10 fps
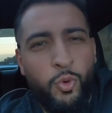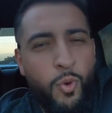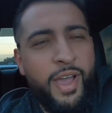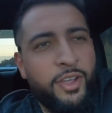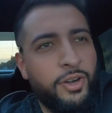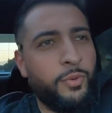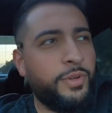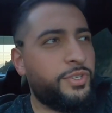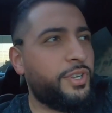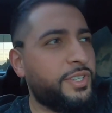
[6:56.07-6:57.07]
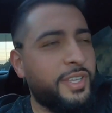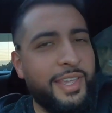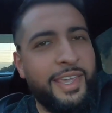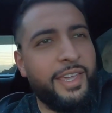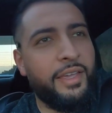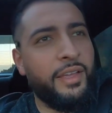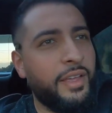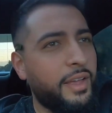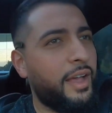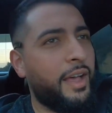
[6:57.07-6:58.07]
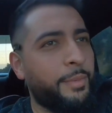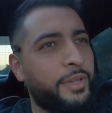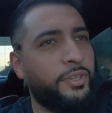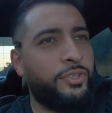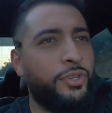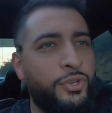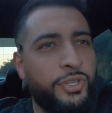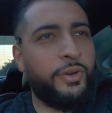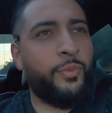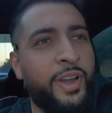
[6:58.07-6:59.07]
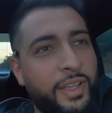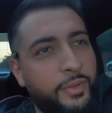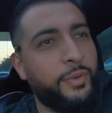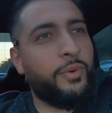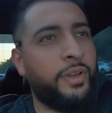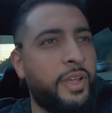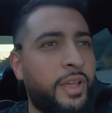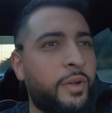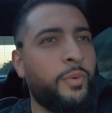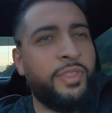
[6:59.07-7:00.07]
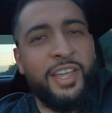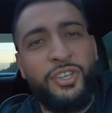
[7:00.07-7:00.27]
quieter was just the heat. Because usually when the